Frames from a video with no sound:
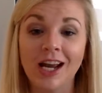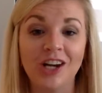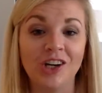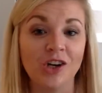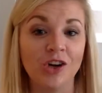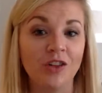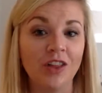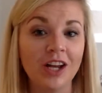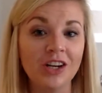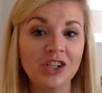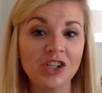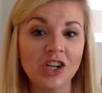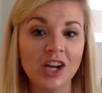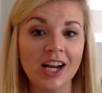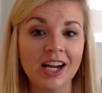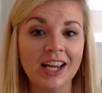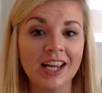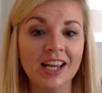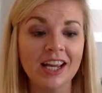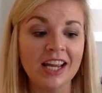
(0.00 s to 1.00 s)
I know that's
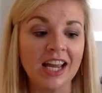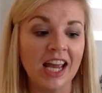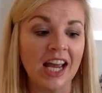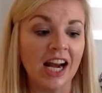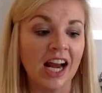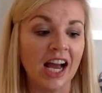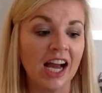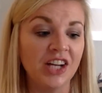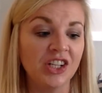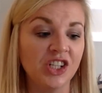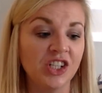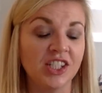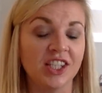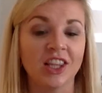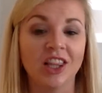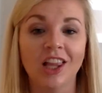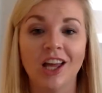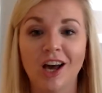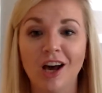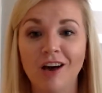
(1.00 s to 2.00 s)
shocking, and I
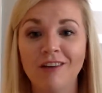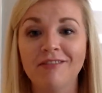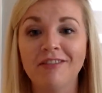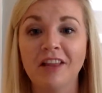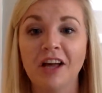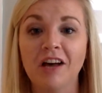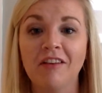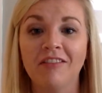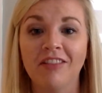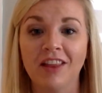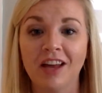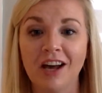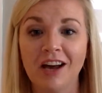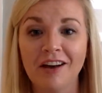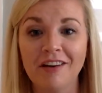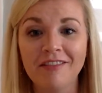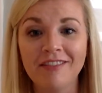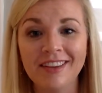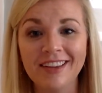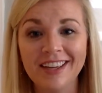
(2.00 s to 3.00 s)
just love
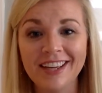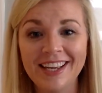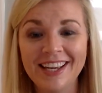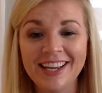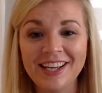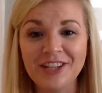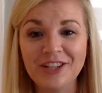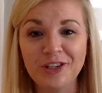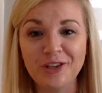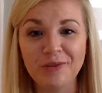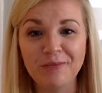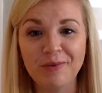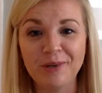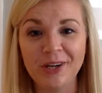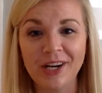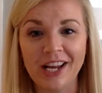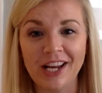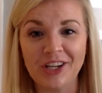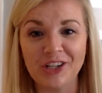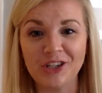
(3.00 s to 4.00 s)
to
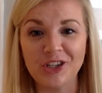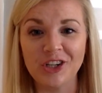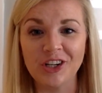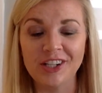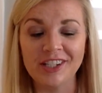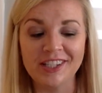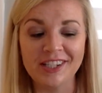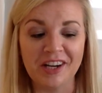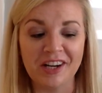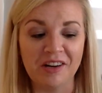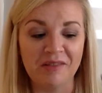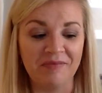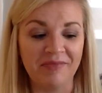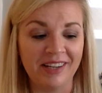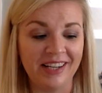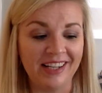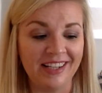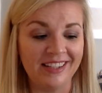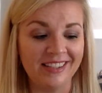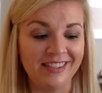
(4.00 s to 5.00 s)
put insurance
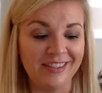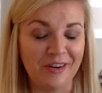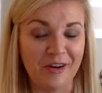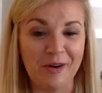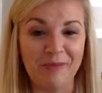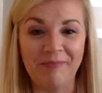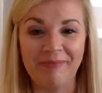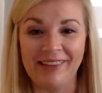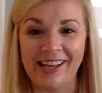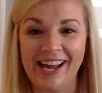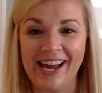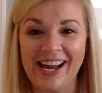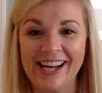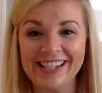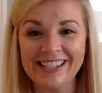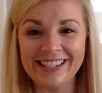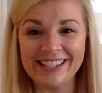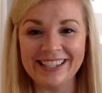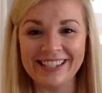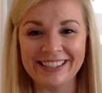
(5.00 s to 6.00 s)
companies on
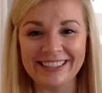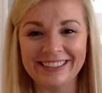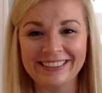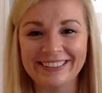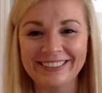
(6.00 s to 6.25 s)
blast.